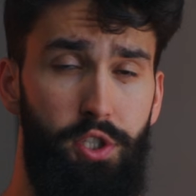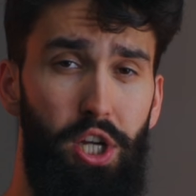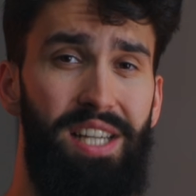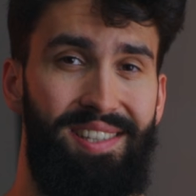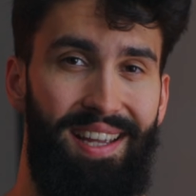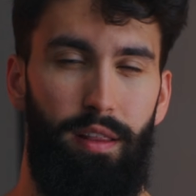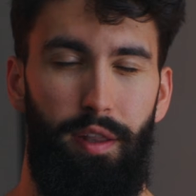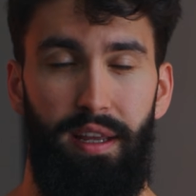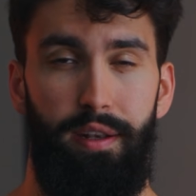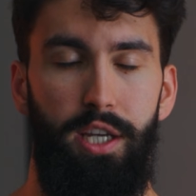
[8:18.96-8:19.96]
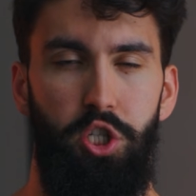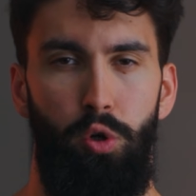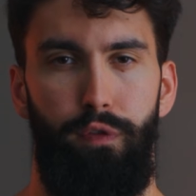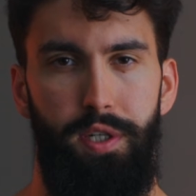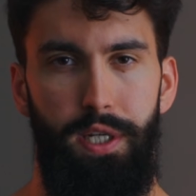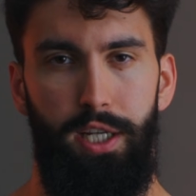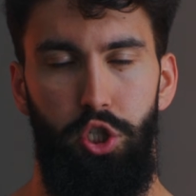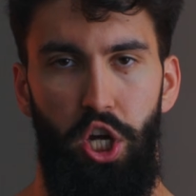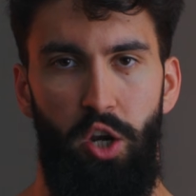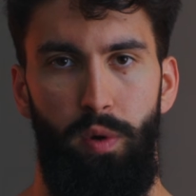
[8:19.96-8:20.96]
suggesting that the additional
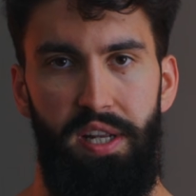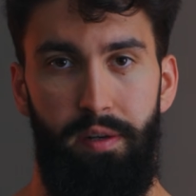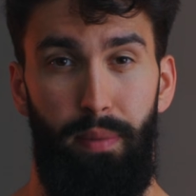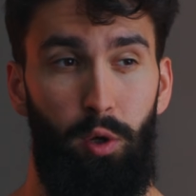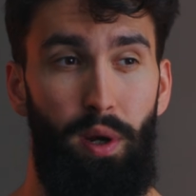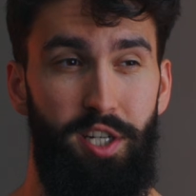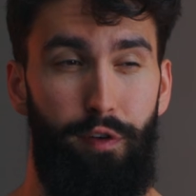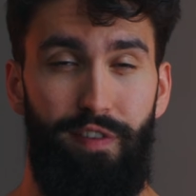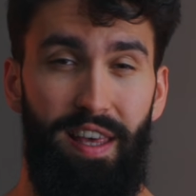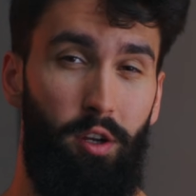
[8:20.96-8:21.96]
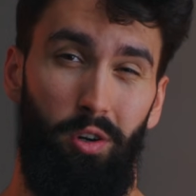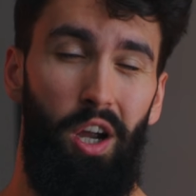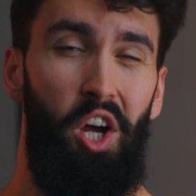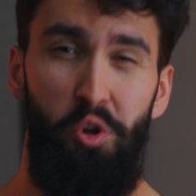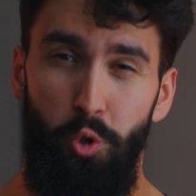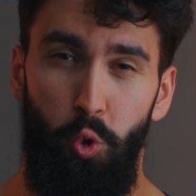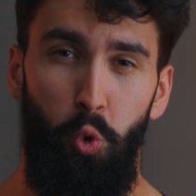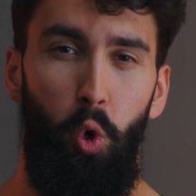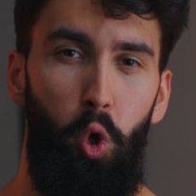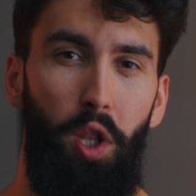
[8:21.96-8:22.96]
fatigue generated by going to failure
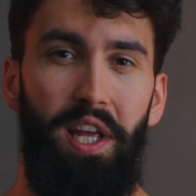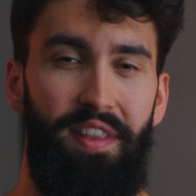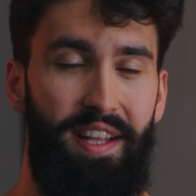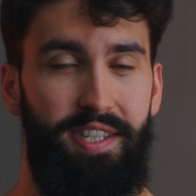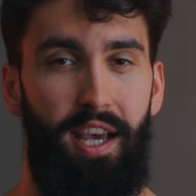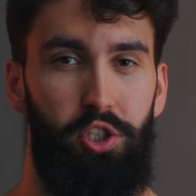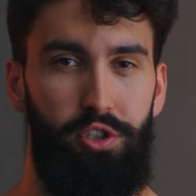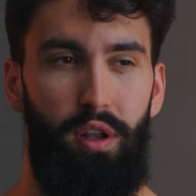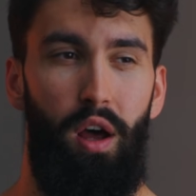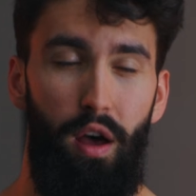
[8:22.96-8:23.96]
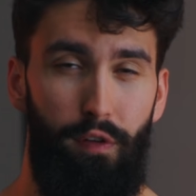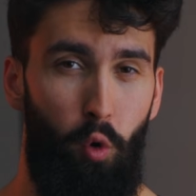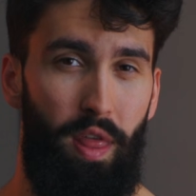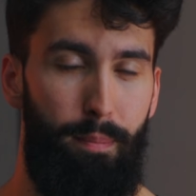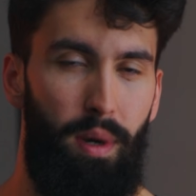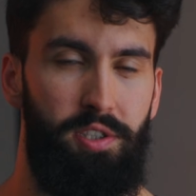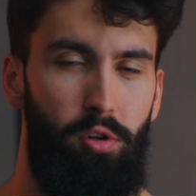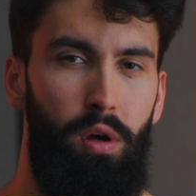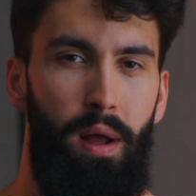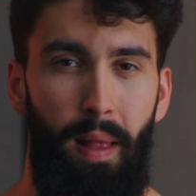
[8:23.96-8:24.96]
too early in that session for that
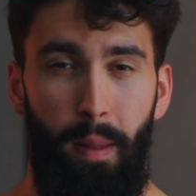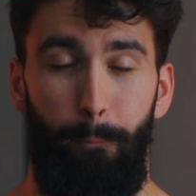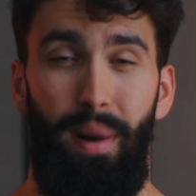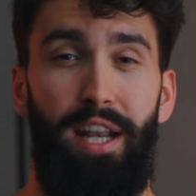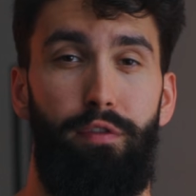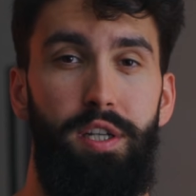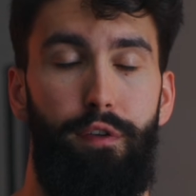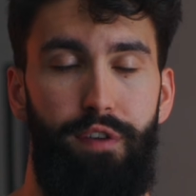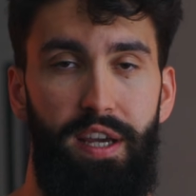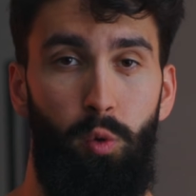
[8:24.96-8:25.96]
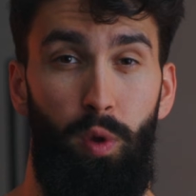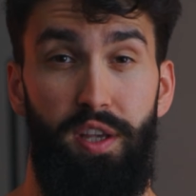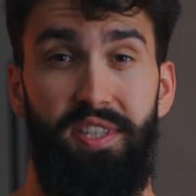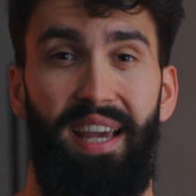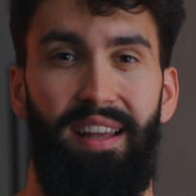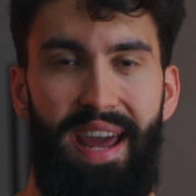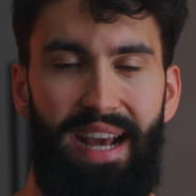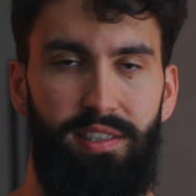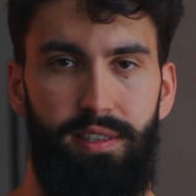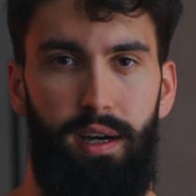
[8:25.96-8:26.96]
muscle might have interfered with the second
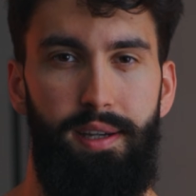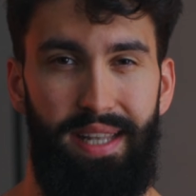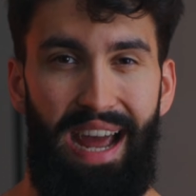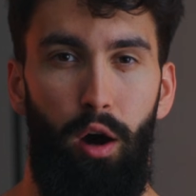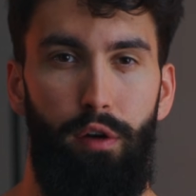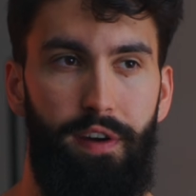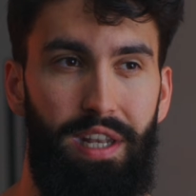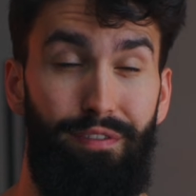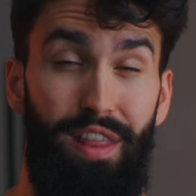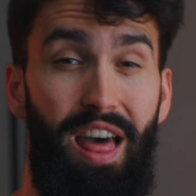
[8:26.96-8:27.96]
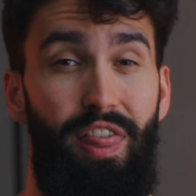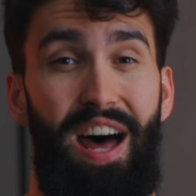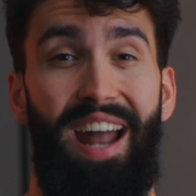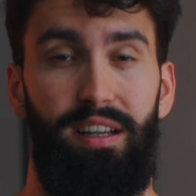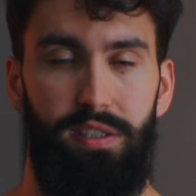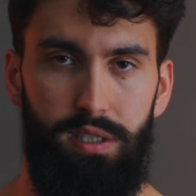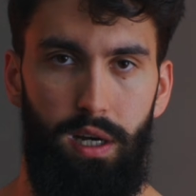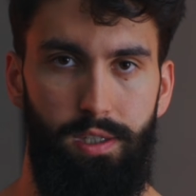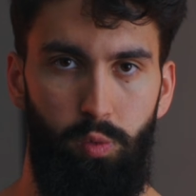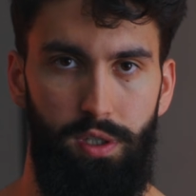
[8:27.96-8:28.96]
exercise and how effective that exercise